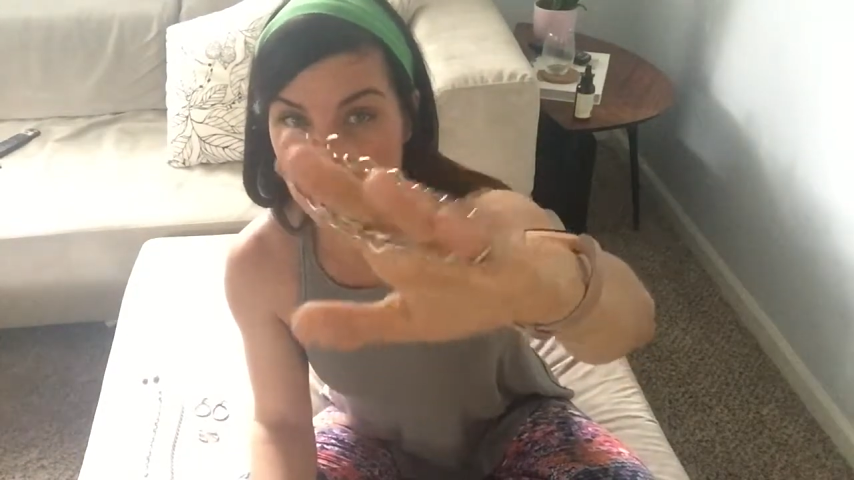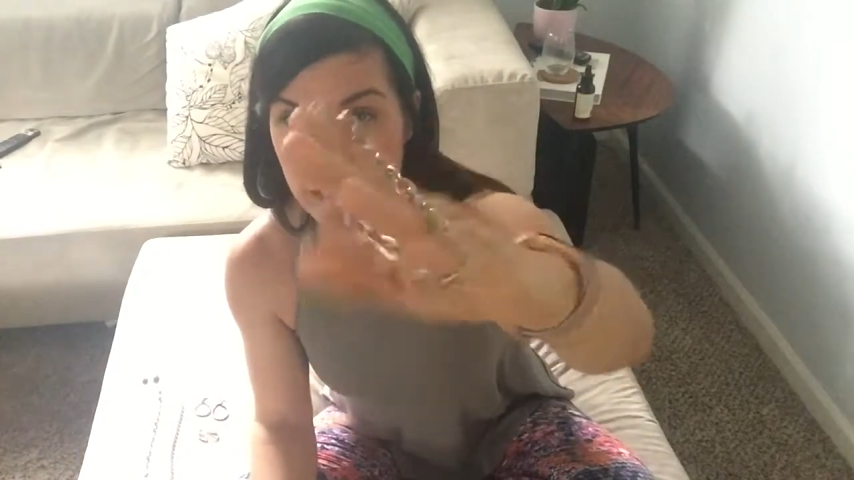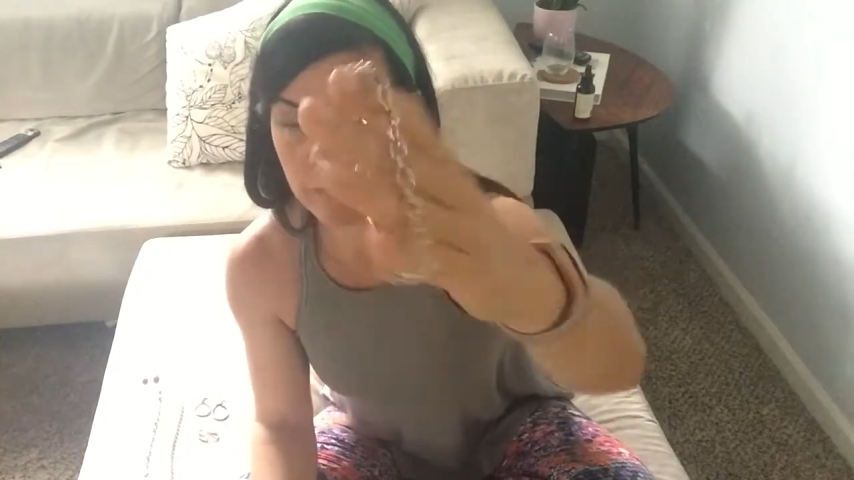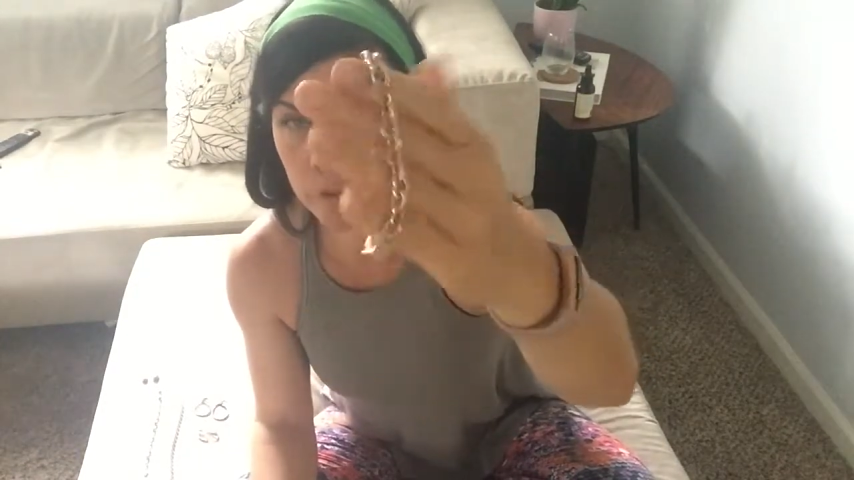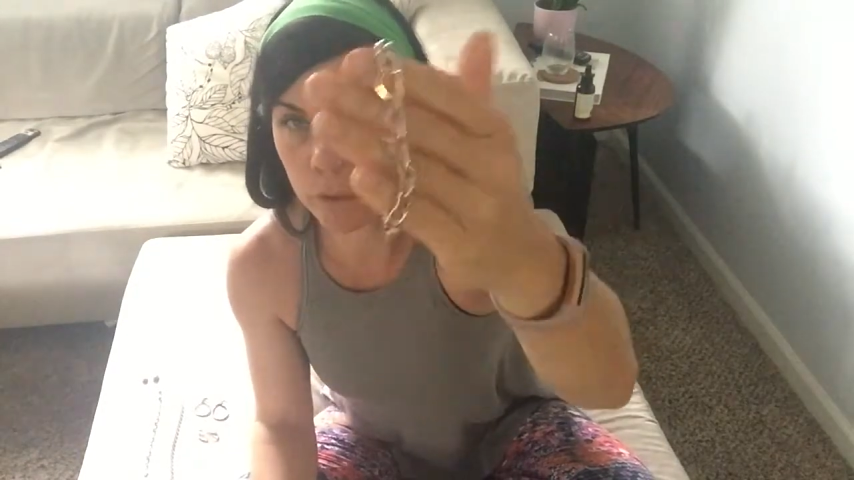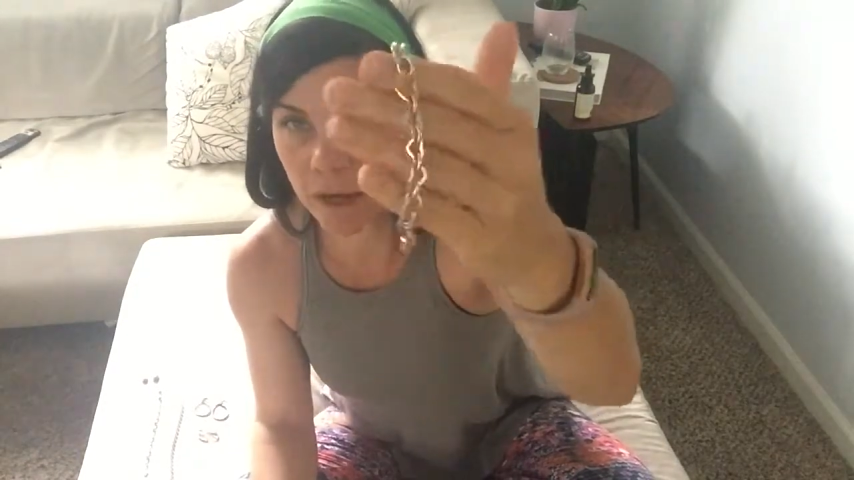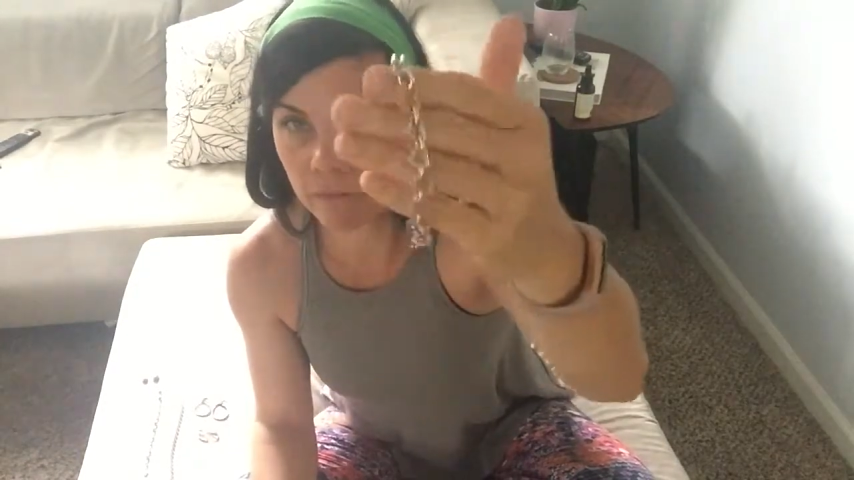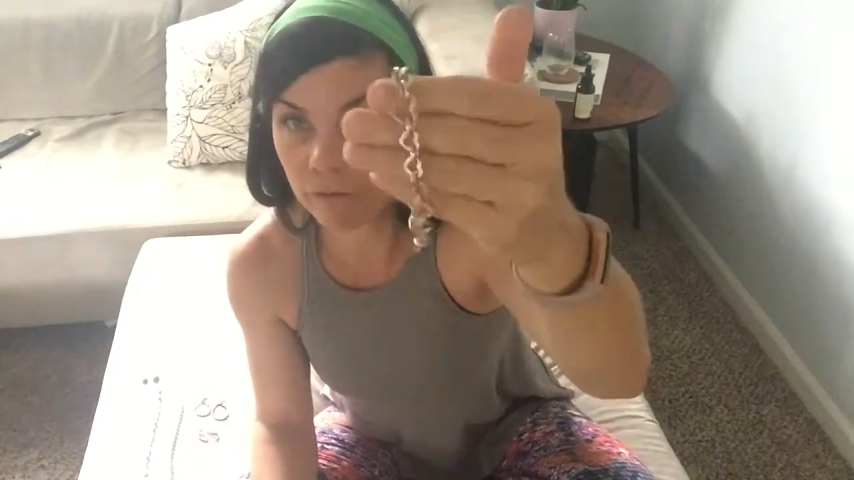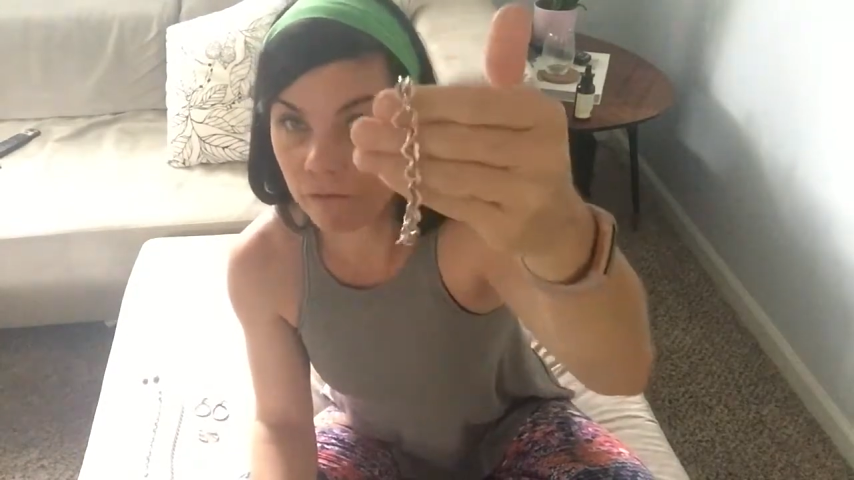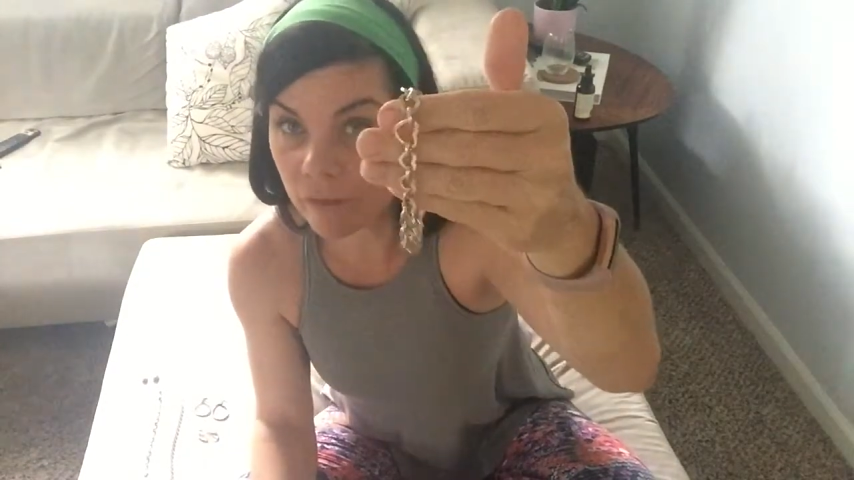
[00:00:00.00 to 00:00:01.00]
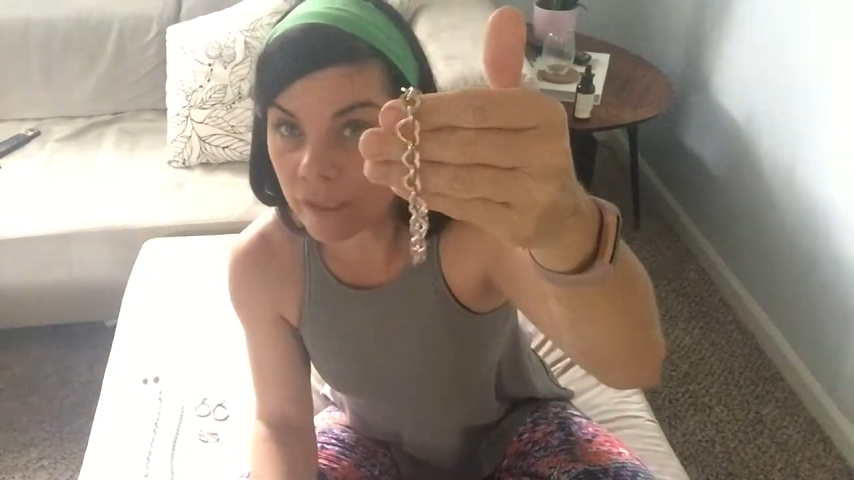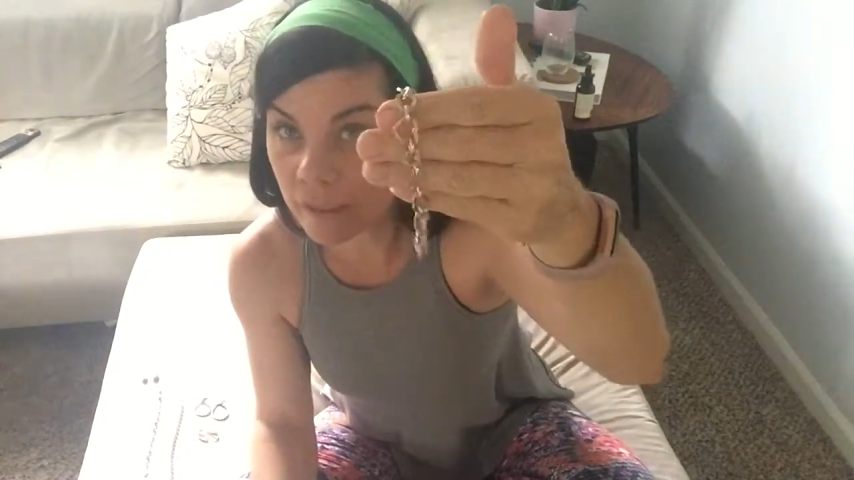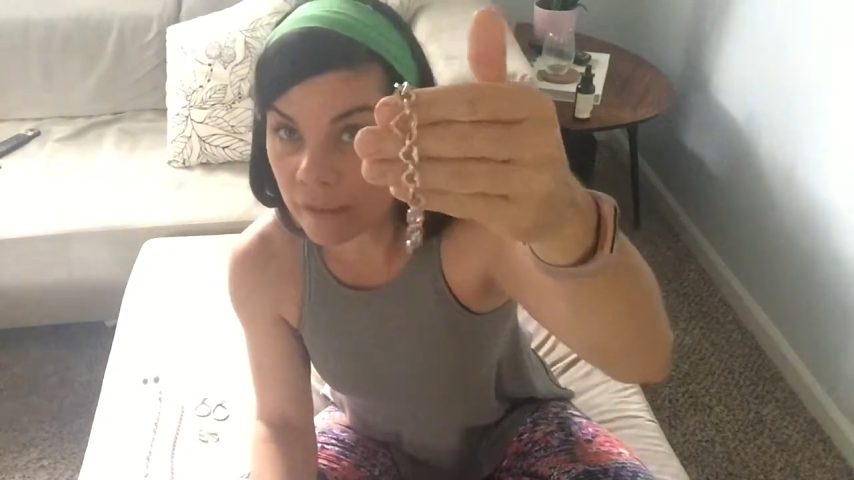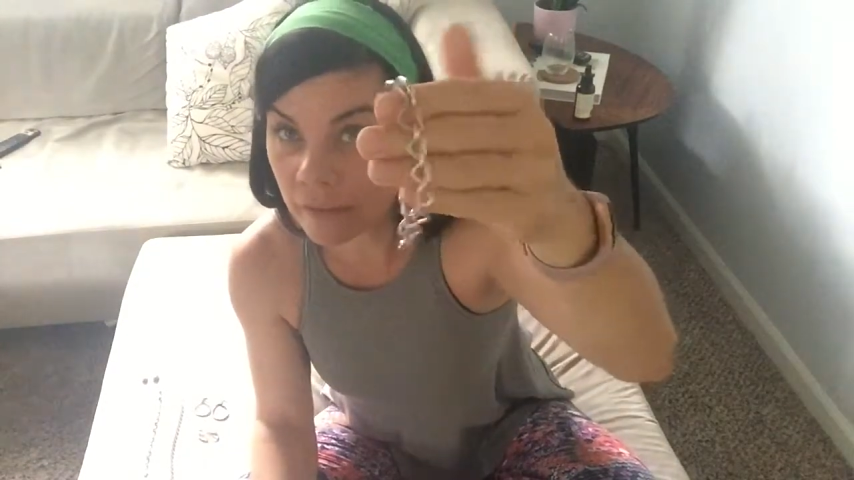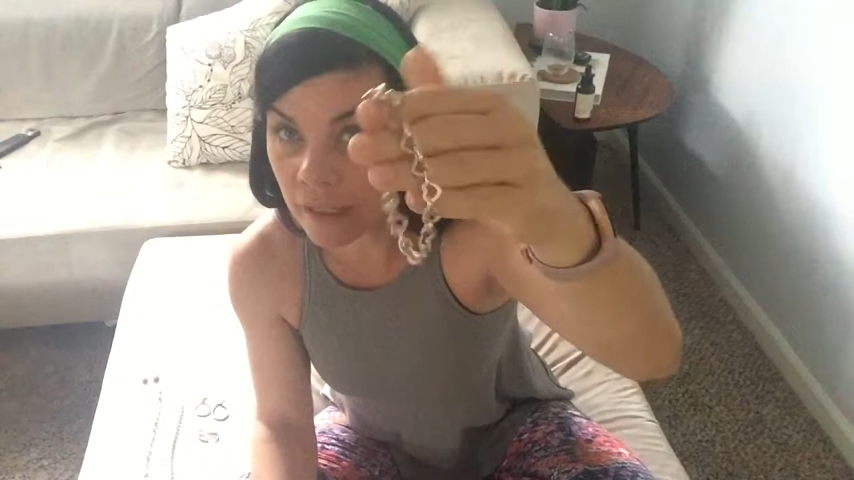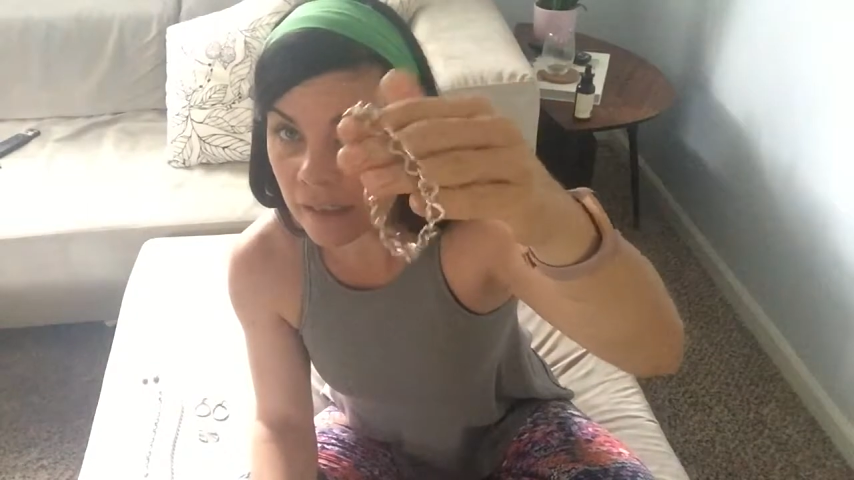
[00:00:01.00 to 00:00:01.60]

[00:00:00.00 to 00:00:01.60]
if you have a feeling that